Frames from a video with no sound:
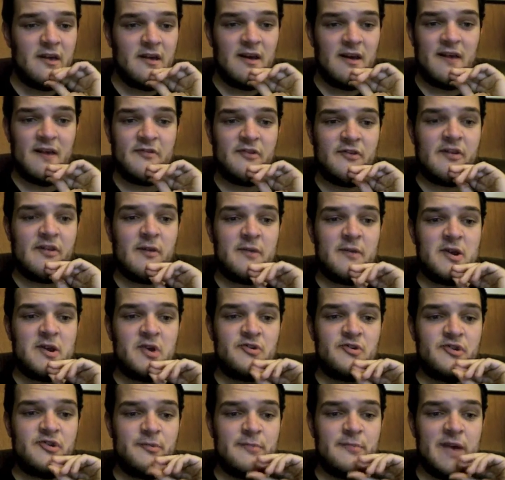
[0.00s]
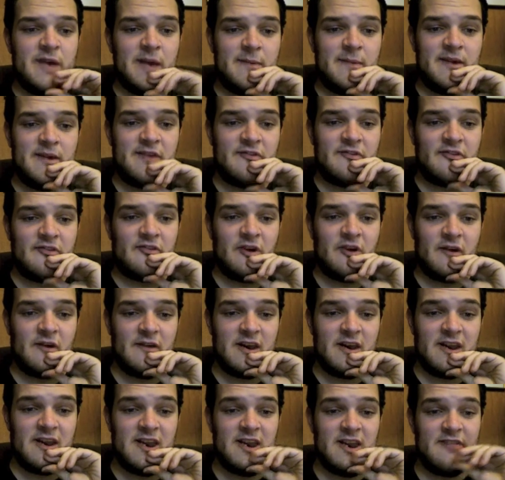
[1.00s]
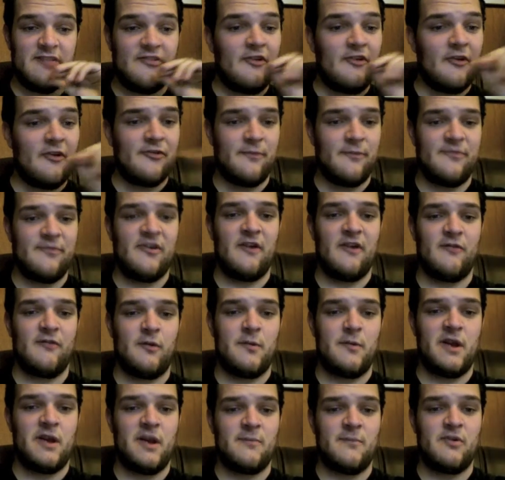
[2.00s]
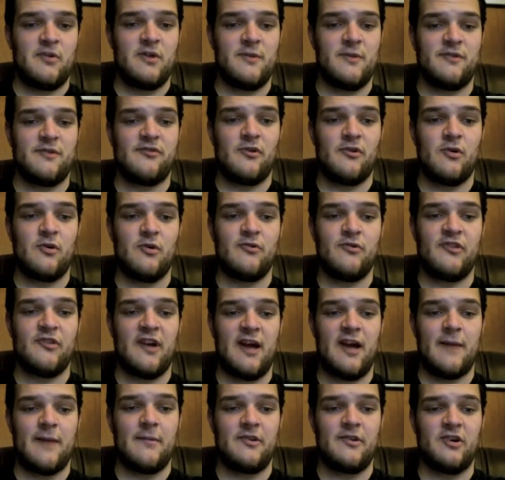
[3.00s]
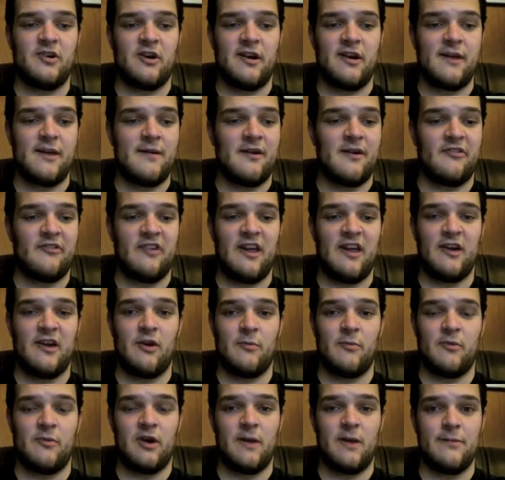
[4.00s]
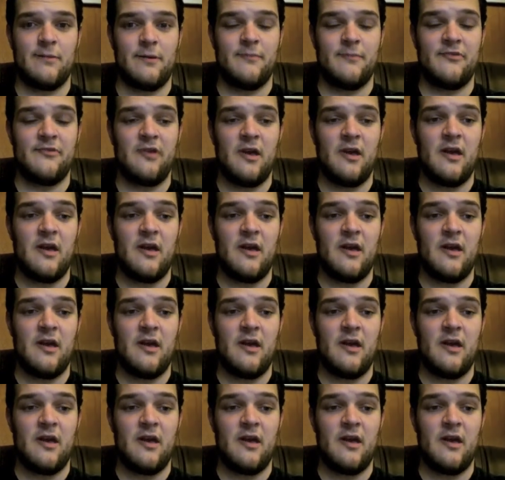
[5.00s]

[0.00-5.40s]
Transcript: After that, we go to Baby. It's a song that he insults himself for pretty much the whole time and talking about his anger problems.